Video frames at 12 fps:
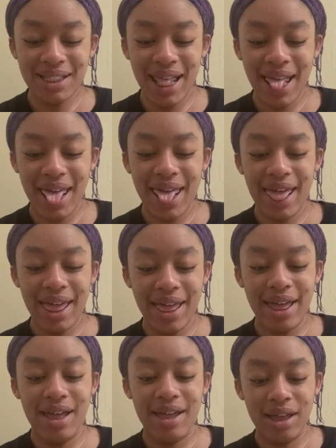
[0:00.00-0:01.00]
Eh,
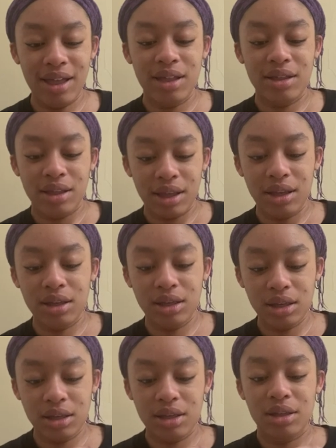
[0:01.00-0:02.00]
eh, eh,
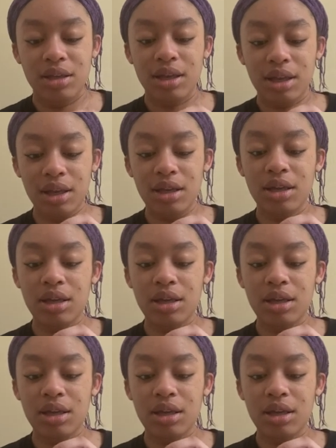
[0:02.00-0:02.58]
eh.